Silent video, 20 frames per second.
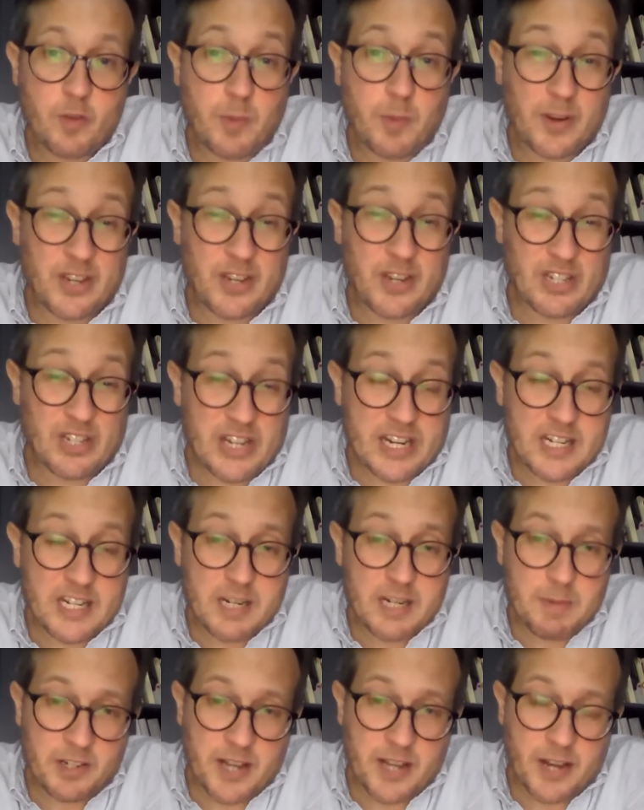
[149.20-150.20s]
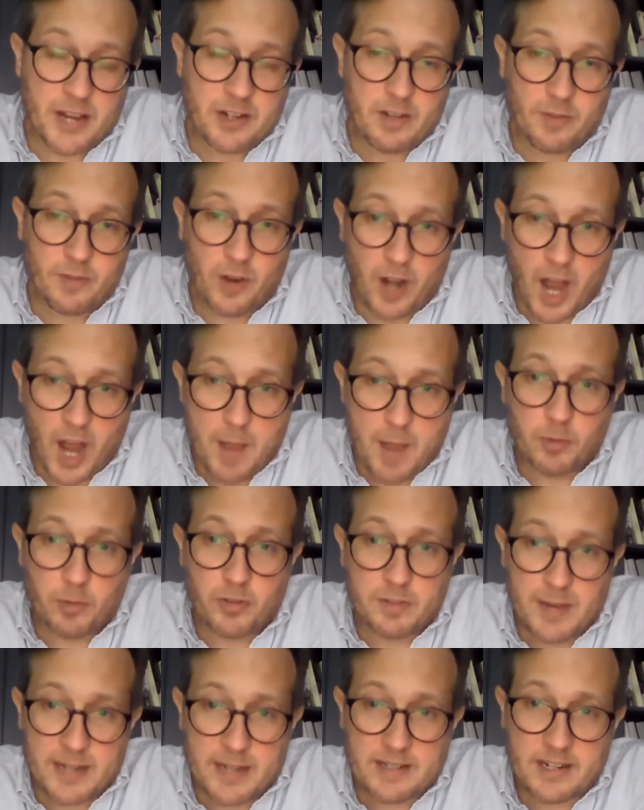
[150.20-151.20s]
with almost 60% of
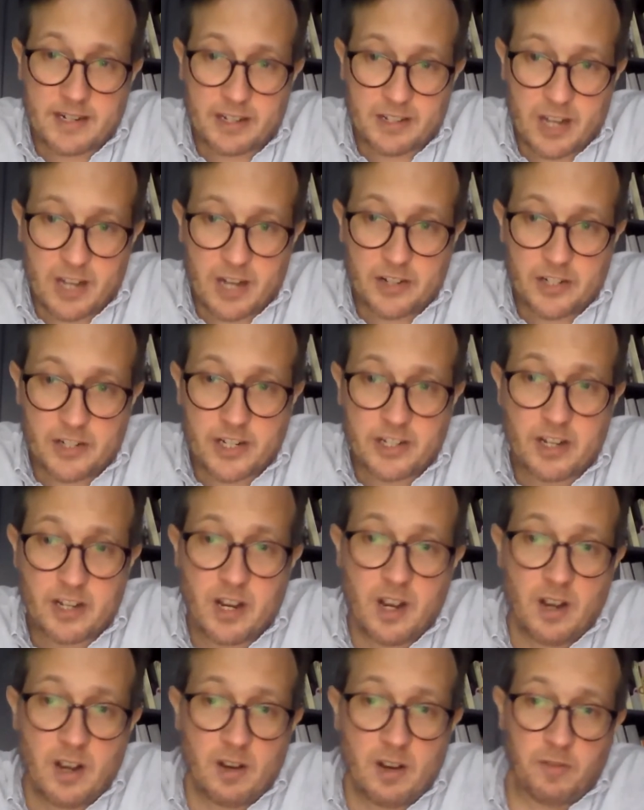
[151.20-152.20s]
global domestic searches